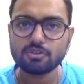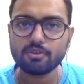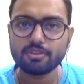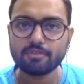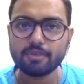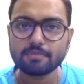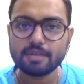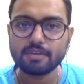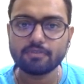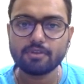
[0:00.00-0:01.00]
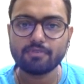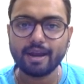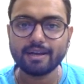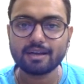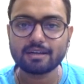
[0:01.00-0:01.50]
on the website, you will
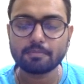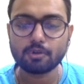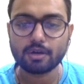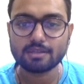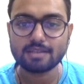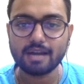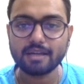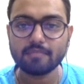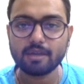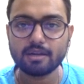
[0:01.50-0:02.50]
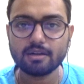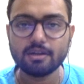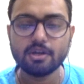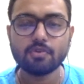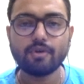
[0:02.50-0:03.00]
find a crypto consulting button
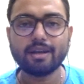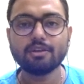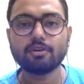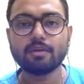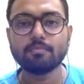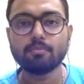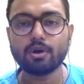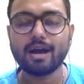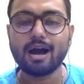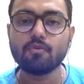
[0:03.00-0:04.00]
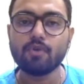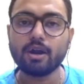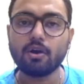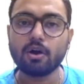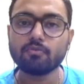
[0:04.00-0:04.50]
wherein you can book a
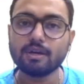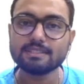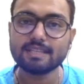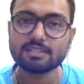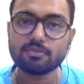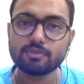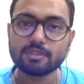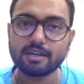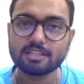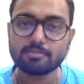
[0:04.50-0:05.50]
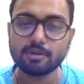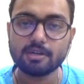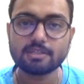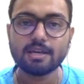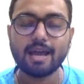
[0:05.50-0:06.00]
one-on-one session with our
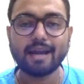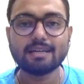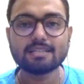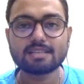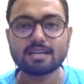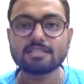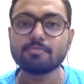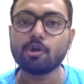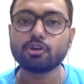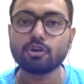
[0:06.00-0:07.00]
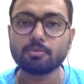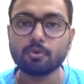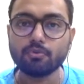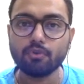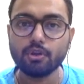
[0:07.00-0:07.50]
experts and discuss about your
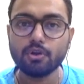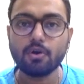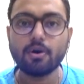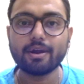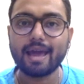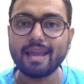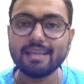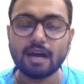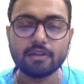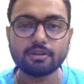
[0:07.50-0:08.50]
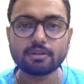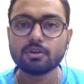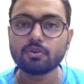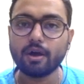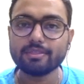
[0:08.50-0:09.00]
portfolio or any other
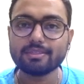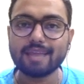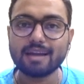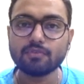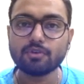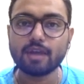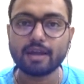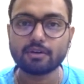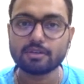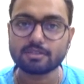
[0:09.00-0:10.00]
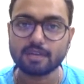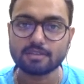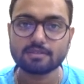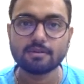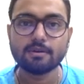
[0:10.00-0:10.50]
coin that you would like to
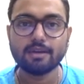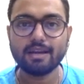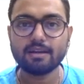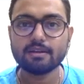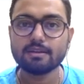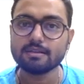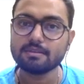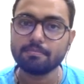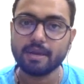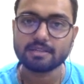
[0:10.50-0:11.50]
discuss. It is a paid